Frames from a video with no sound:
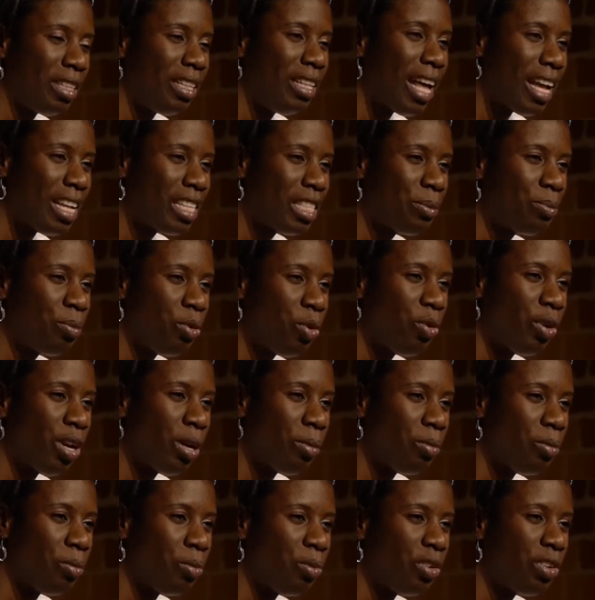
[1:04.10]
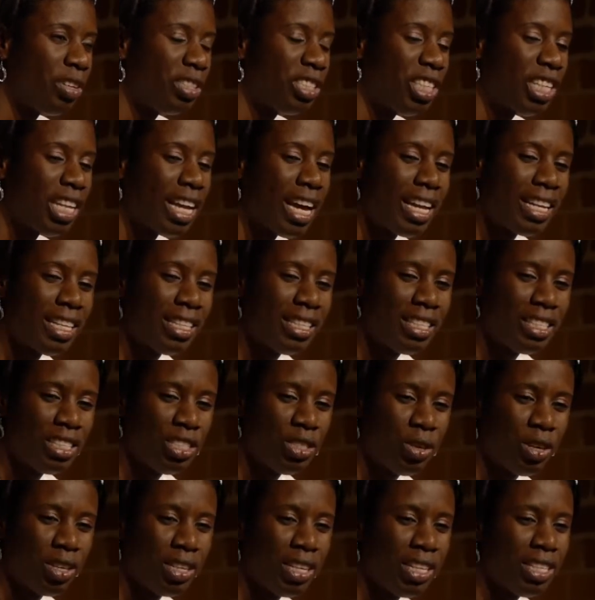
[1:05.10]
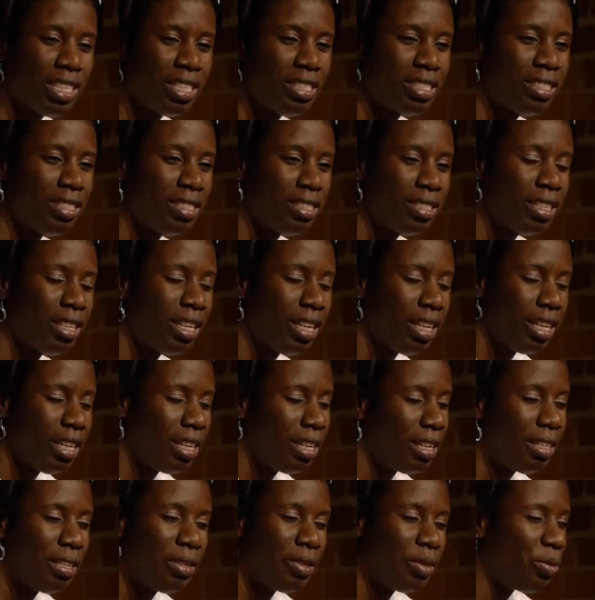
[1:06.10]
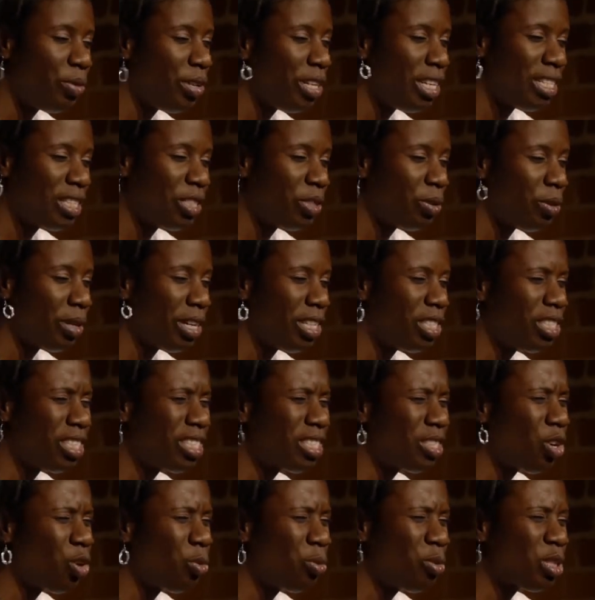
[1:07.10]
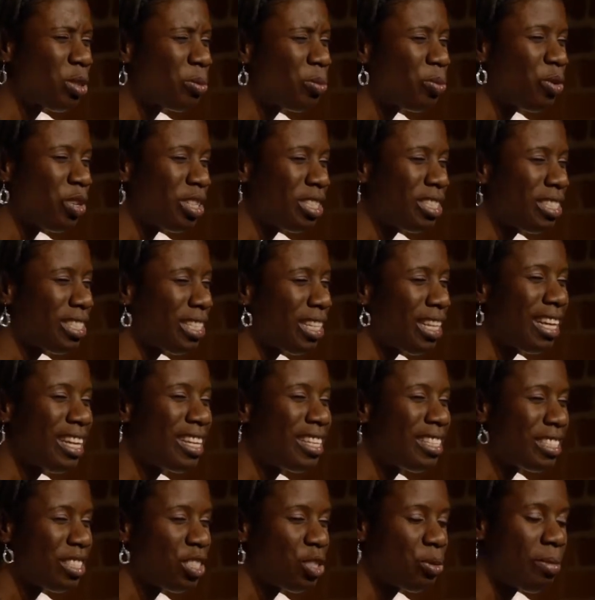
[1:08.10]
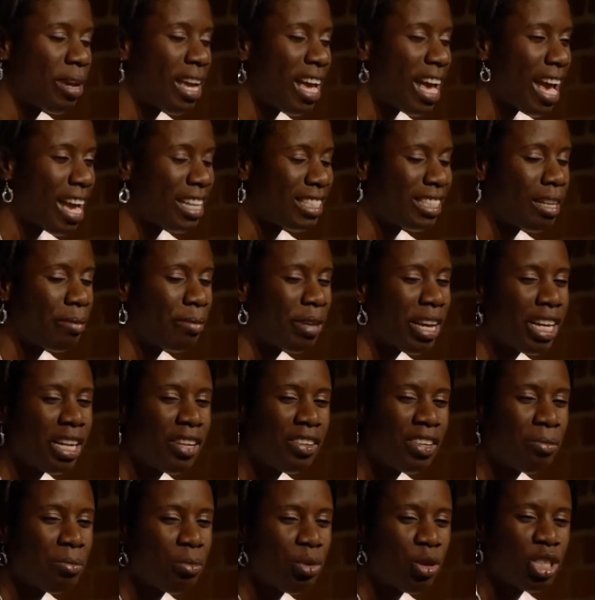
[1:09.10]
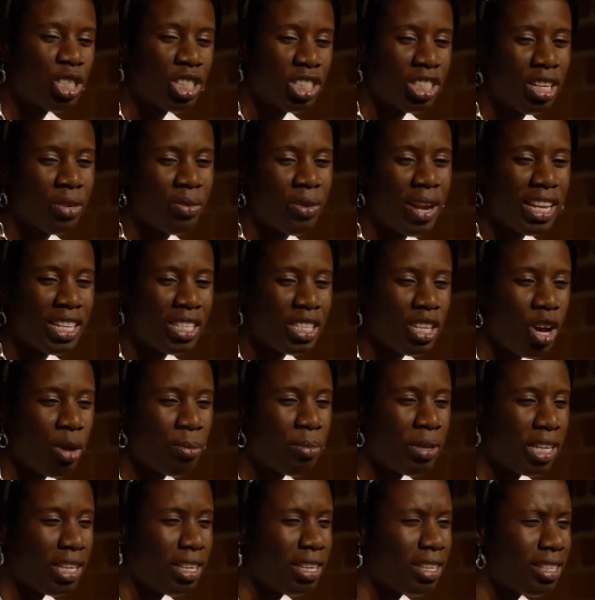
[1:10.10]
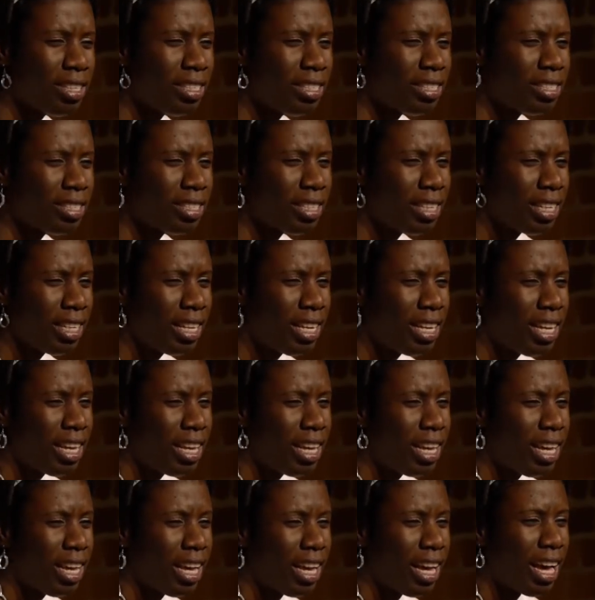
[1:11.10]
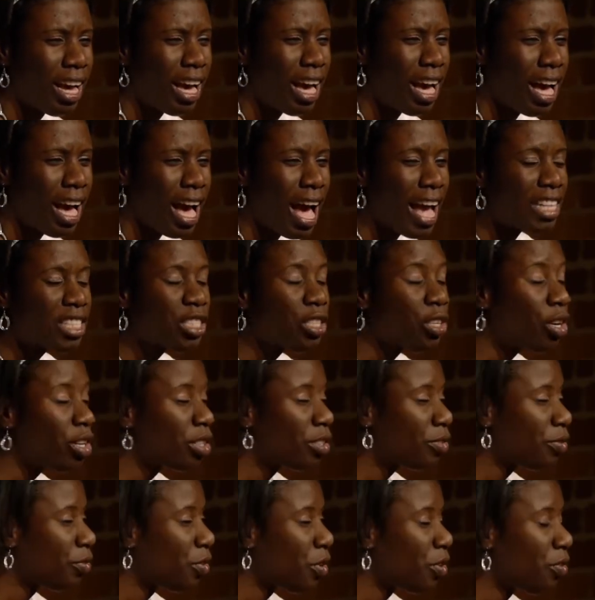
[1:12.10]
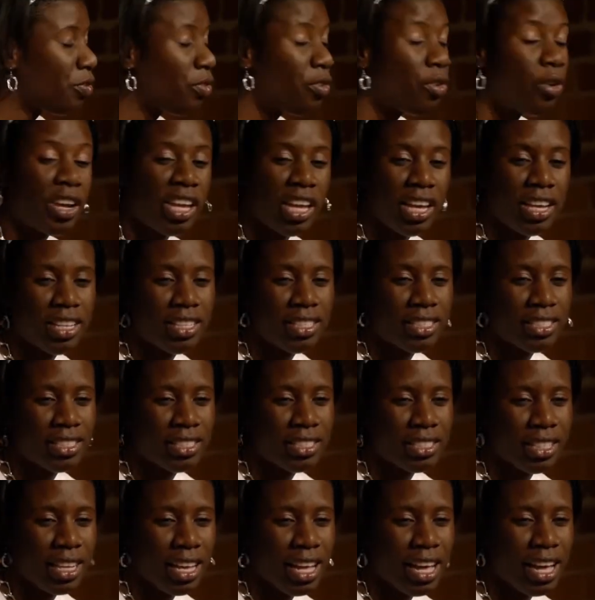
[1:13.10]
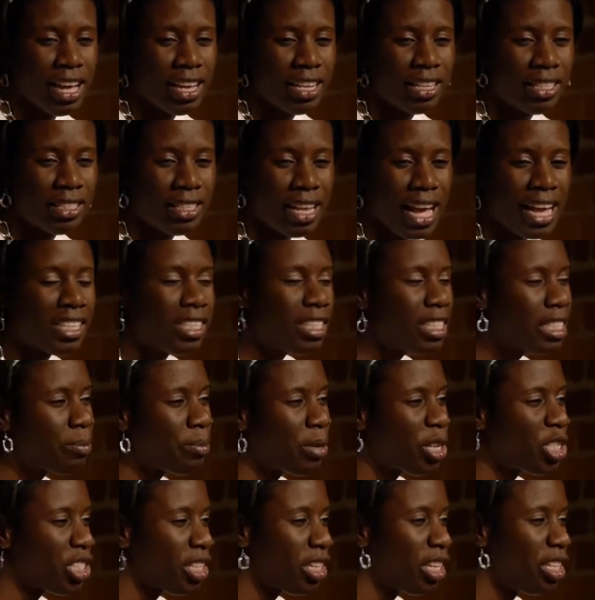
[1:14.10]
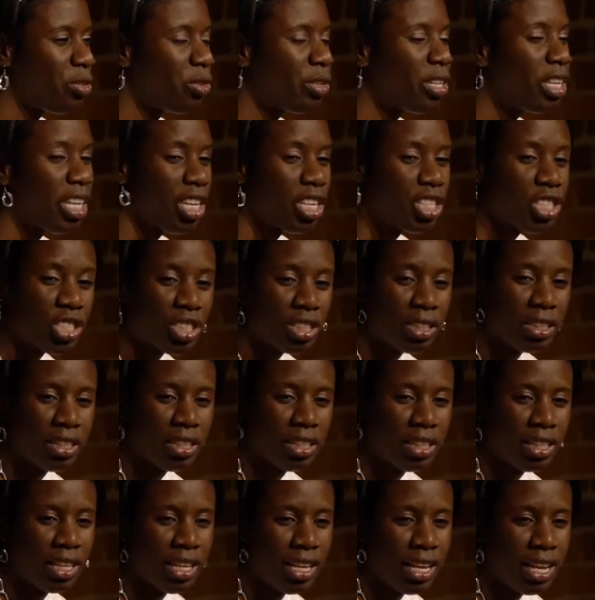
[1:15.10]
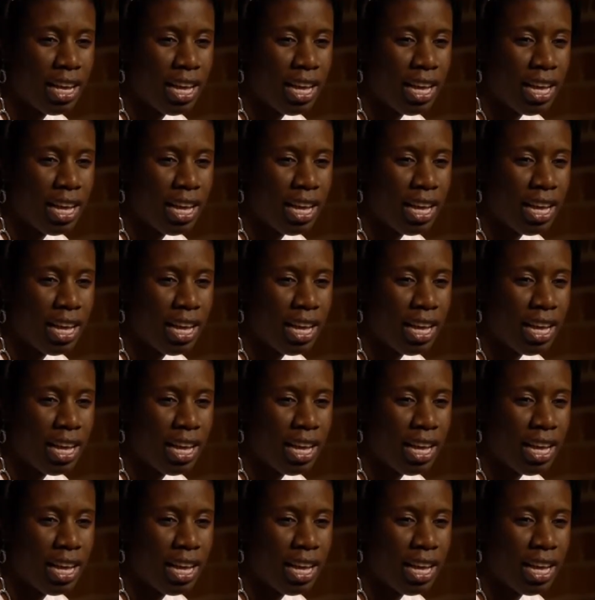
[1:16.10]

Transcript: last poem where she had this young lady read it, so it just almost brought tears to my eyes. And I'm kind of emotional right now because I taught for 4 years and I did special education.